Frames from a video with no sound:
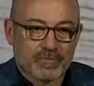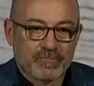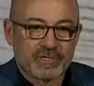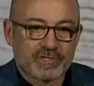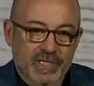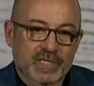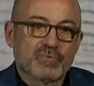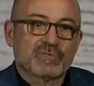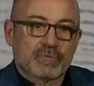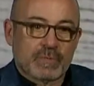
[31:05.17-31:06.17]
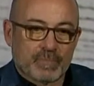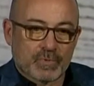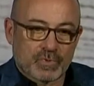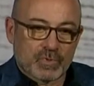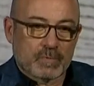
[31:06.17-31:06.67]
1/5 of the
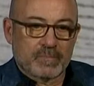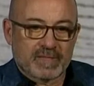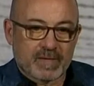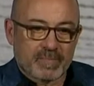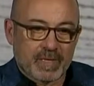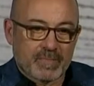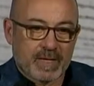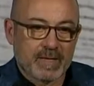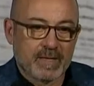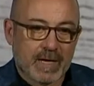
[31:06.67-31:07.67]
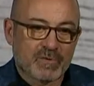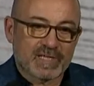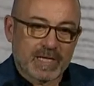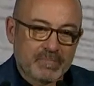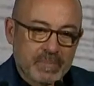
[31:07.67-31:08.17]
price, how can I convince
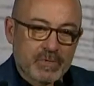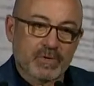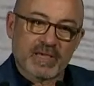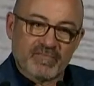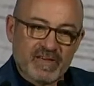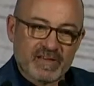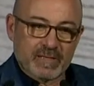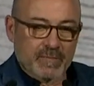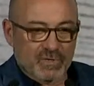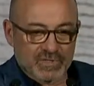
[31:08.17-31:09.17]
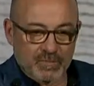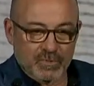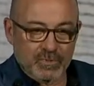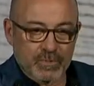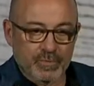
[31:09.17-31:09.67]
the consumer to use
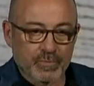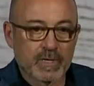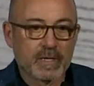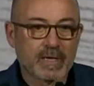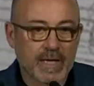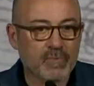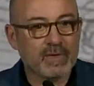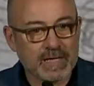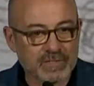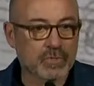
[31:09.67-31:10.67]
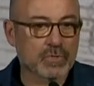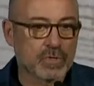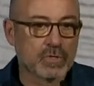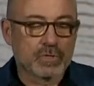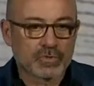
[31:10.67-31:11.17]
my green product that
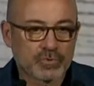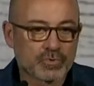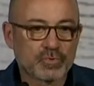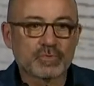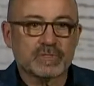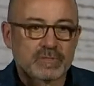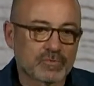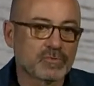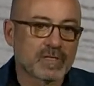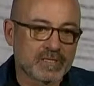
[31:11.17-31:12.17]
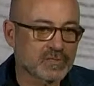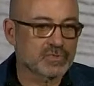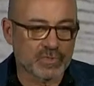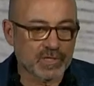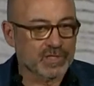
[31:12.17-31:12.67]
costs much more than
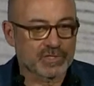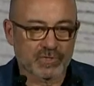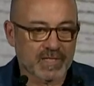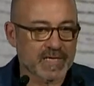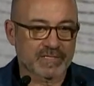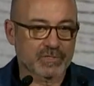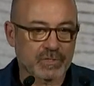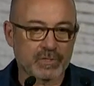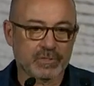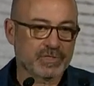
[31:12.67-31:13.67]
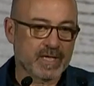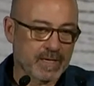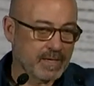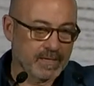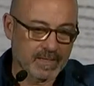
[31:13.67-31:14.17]
another product? And therefore we
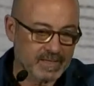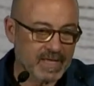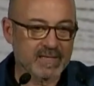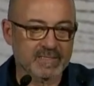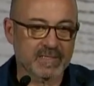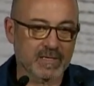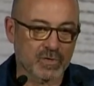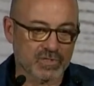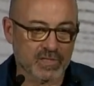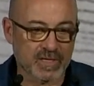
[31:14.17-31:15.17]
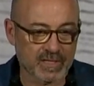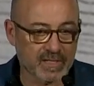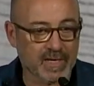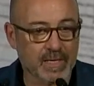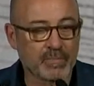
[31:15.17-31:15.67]
have the discussion
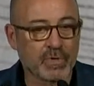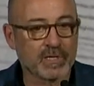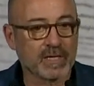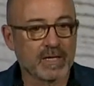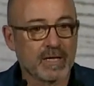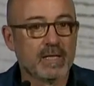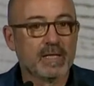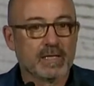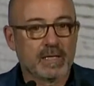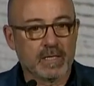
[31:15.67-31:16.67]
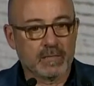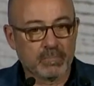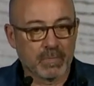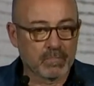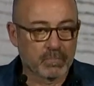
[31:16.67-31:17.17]
of the cost of
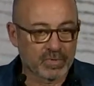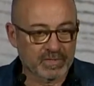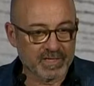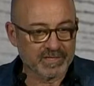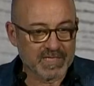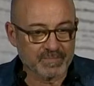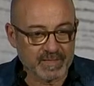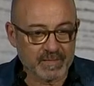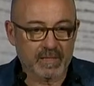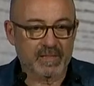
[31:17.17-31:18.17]
carbon dioxide,